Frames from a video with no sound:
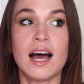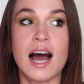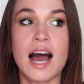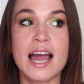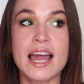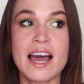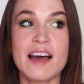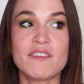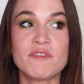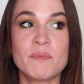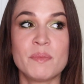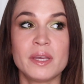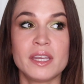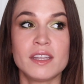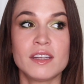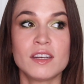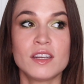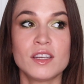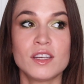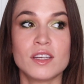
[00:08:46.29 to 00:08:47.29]
I have
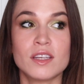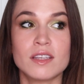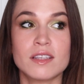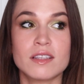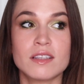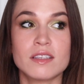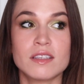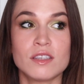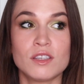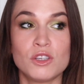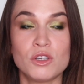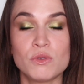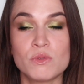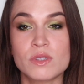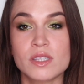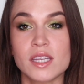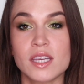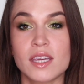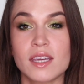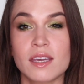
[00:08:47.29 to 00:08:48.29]
been
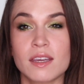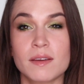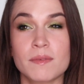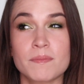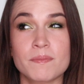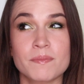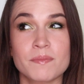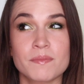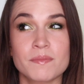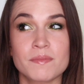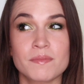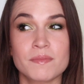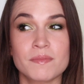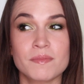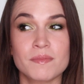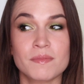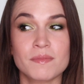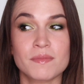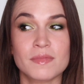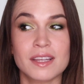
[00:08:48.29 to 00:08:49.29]
using
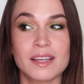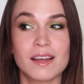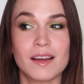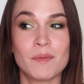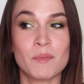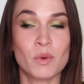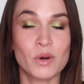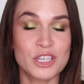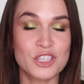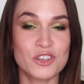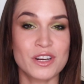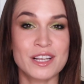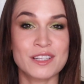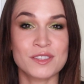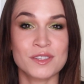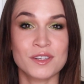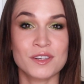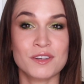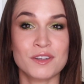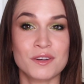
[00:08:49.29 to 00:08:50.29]

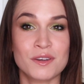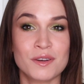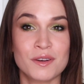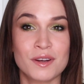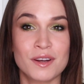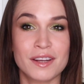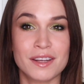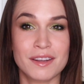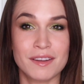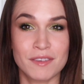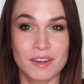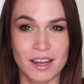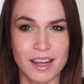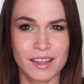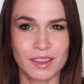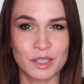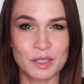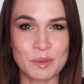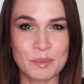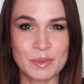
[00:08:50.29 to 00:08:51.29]
moisturizer
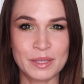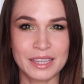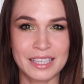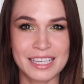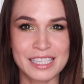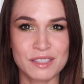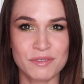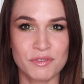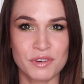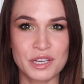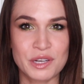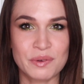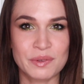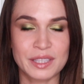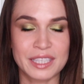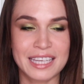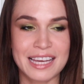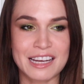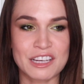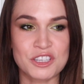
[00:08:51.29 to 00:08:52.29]
a little bit less
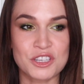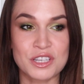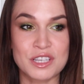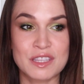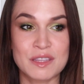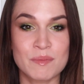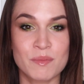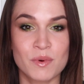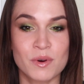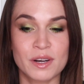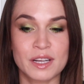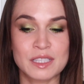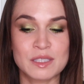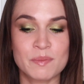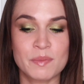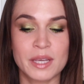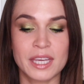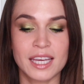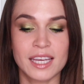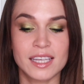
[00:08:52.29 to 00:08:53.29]
frequently actually in the mornings
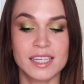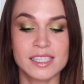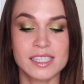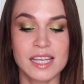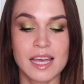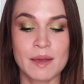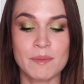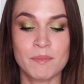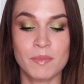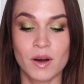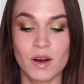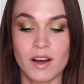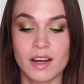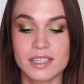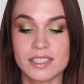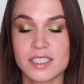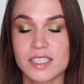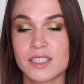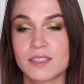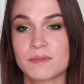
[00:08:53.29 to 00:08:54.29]
because I
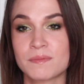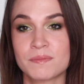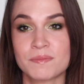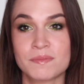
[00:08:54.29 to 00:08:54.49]
bought